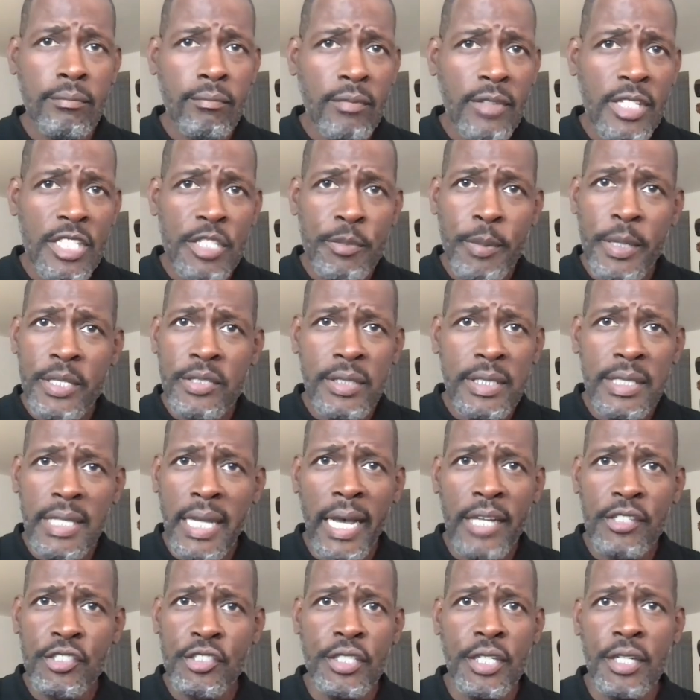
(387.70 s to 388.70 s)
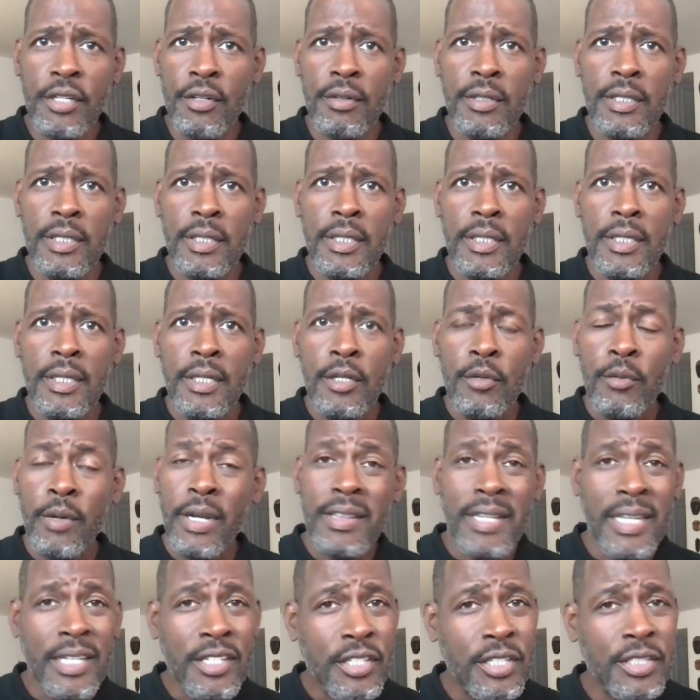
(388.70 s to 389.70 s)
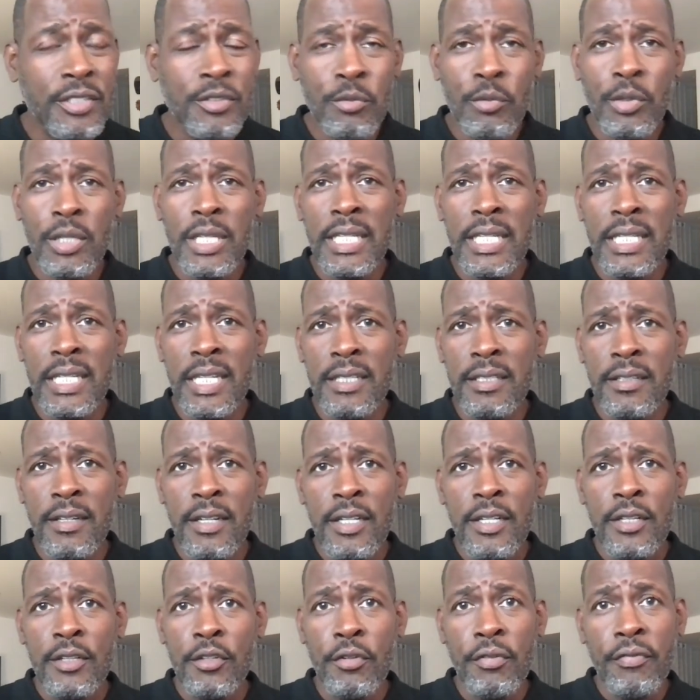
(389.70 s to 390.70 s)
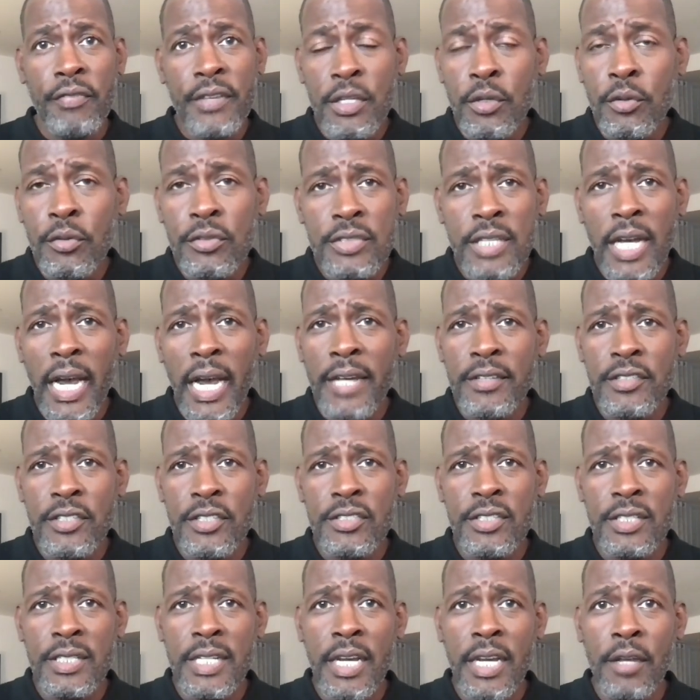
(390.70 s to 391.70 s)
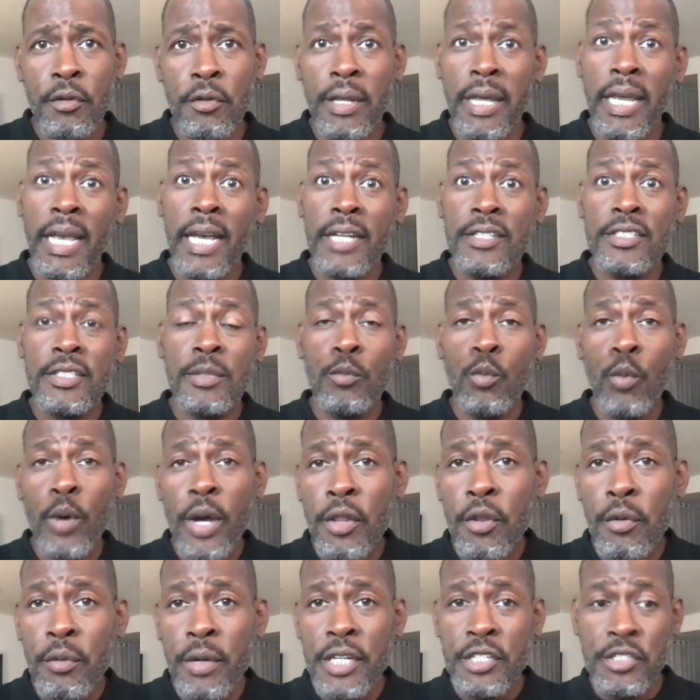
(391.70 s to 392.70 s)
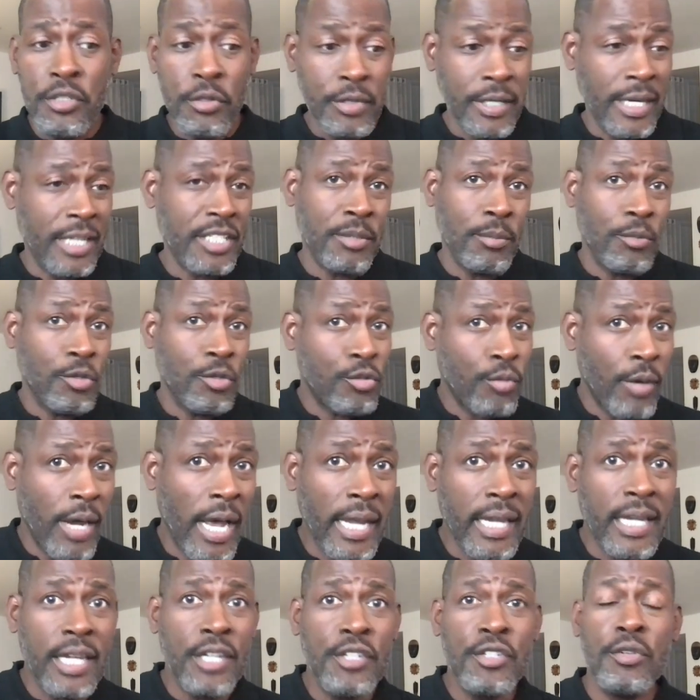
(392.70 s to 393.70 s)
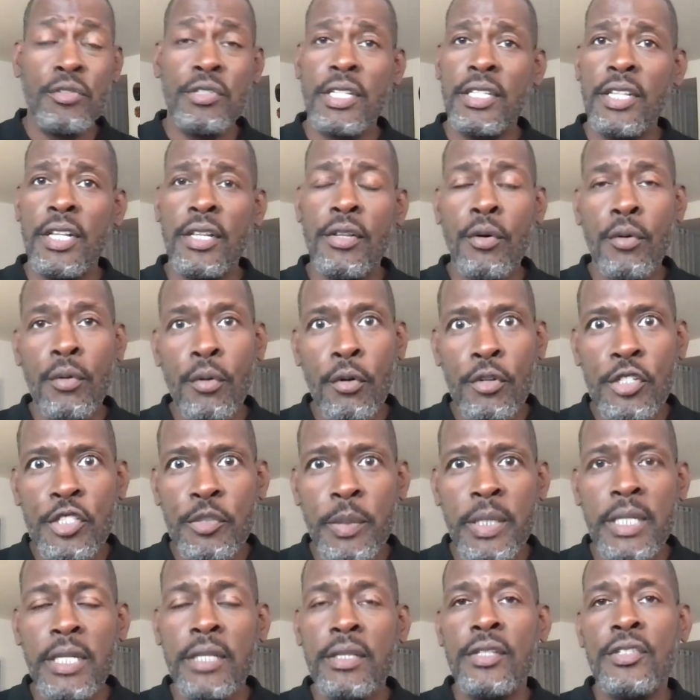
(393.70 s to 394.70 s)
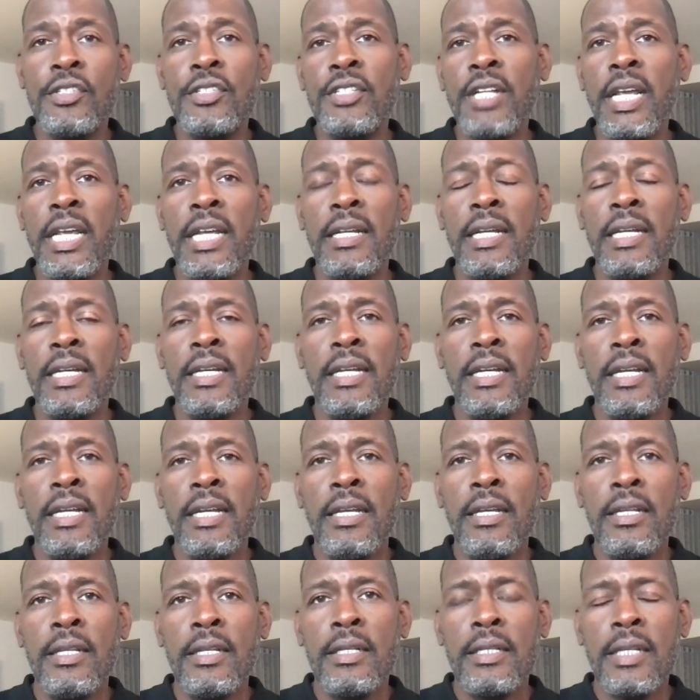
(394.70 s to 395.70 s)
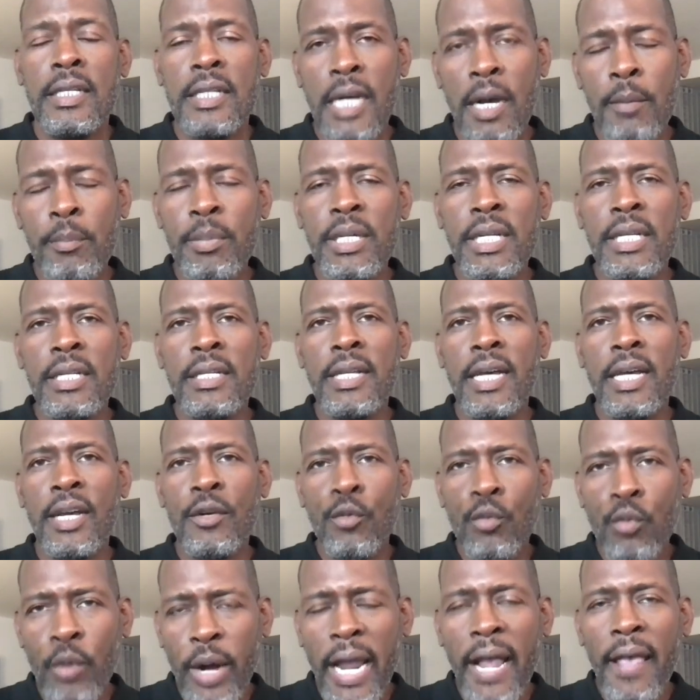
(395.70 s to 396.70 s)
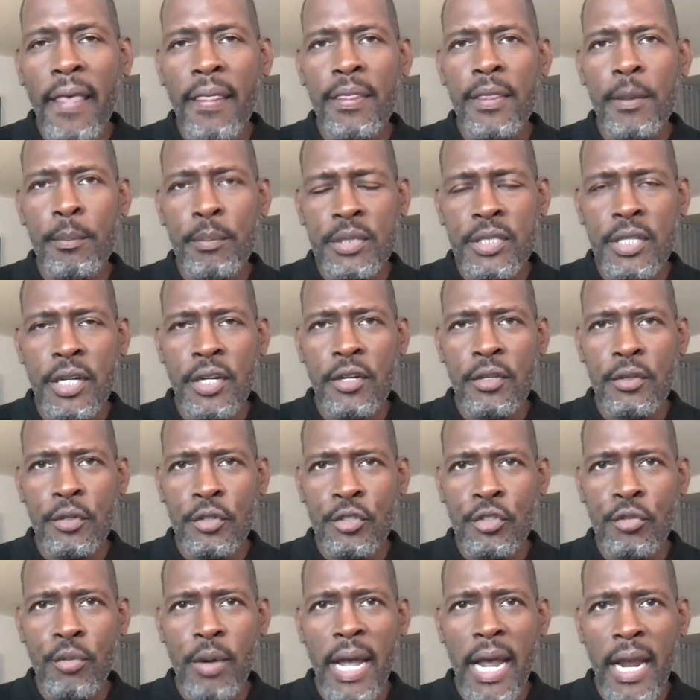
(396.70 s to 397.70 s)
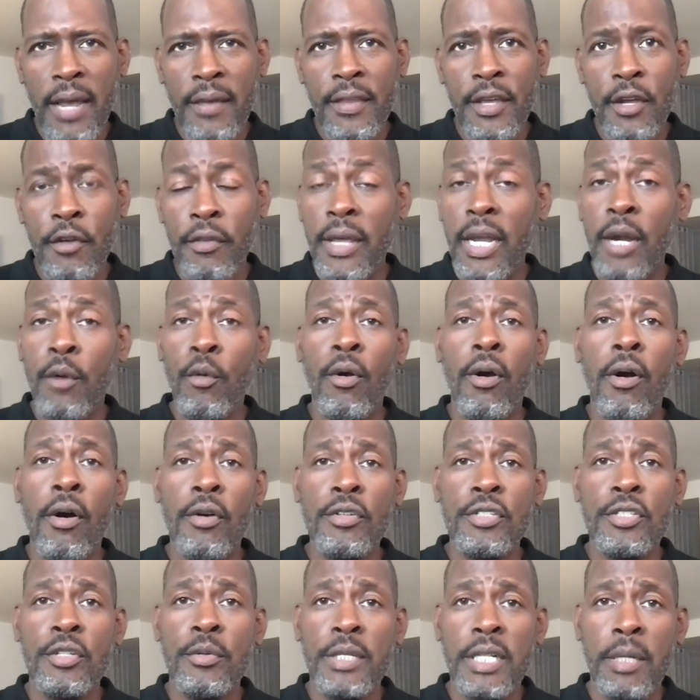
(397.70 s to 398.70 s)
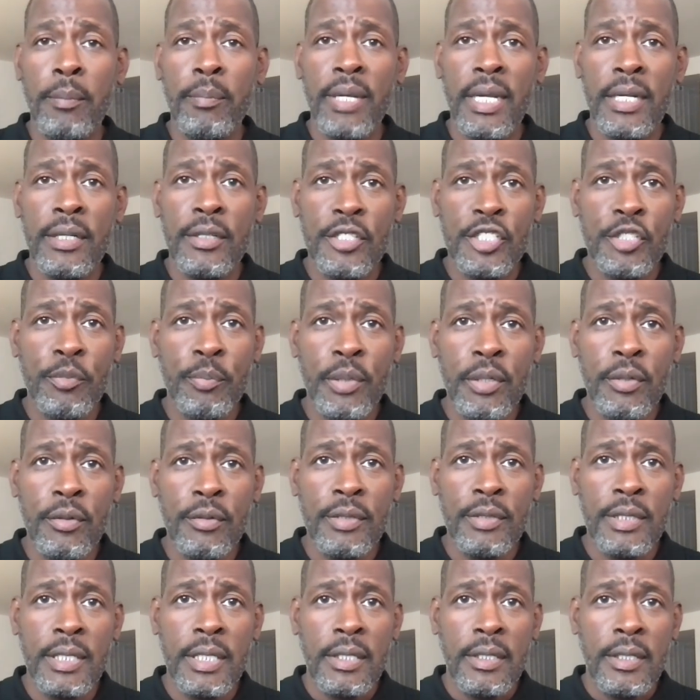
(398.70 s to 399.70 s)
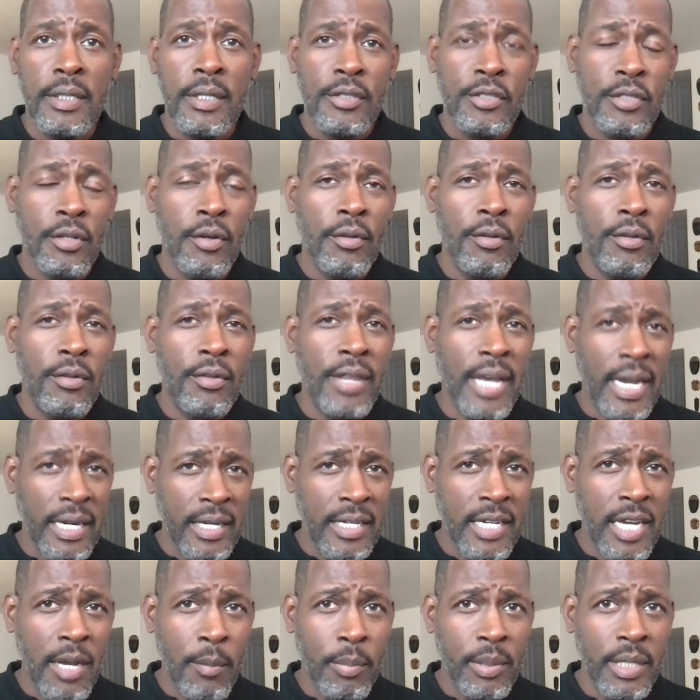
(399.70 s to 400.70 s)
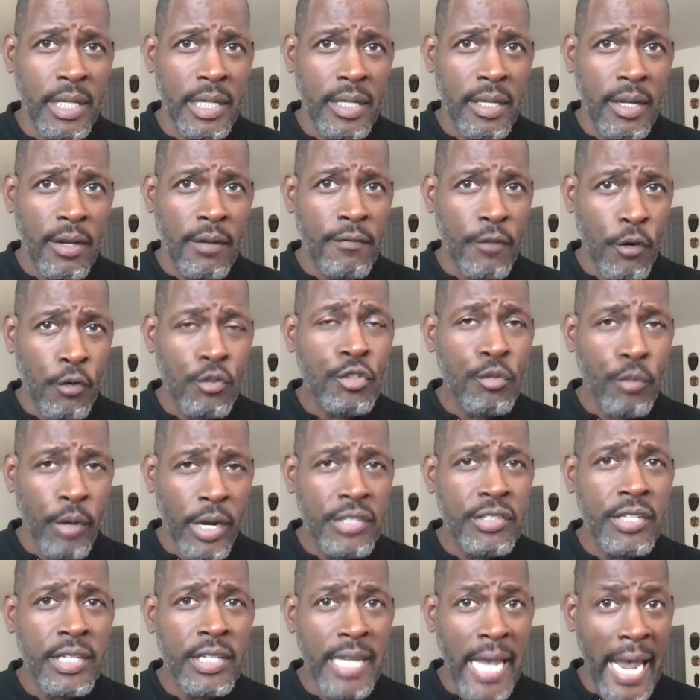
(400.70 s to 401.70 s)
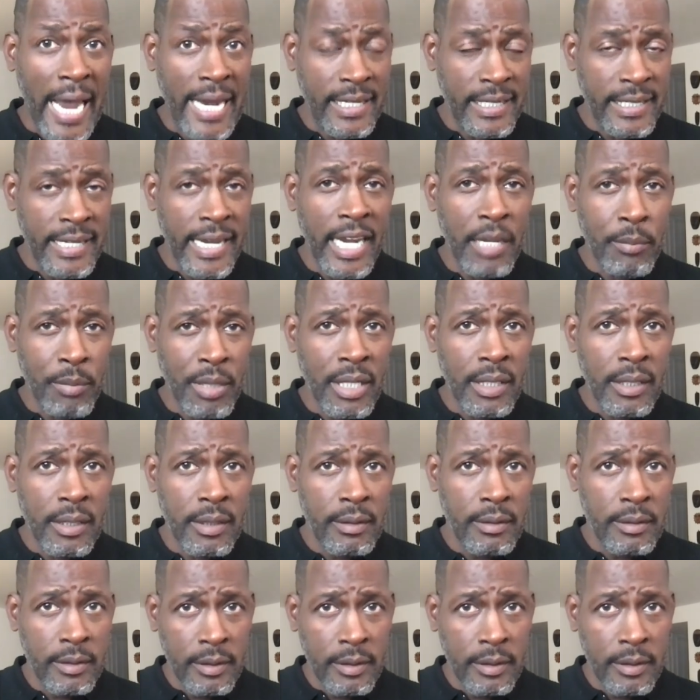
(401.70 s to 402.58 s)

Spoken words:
especially last year, right? They couldn't really get their field sizes together. They had some weather issues, had some track issues, and then the horsemen in the state, the company that ran the particular track there, they were also in a big dispute. So that company, First Racing and Gaming,